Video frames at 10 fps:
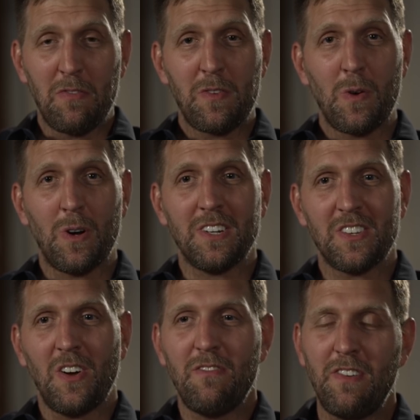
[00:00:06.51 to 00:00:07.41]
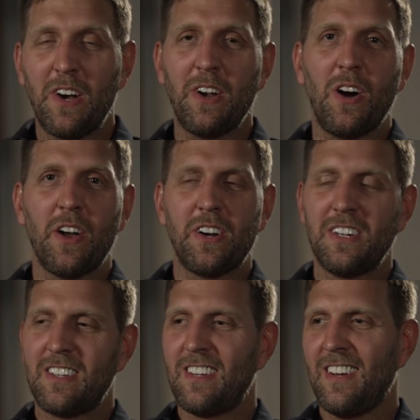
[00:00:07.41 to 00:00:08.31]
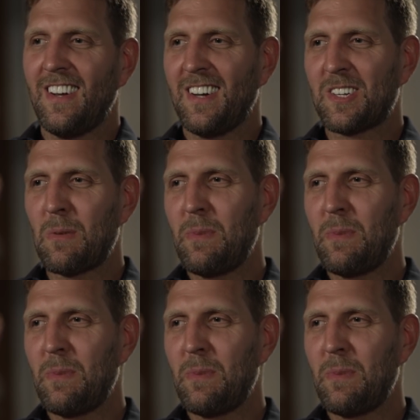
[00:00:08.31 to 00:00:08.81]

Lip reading: of course very honored to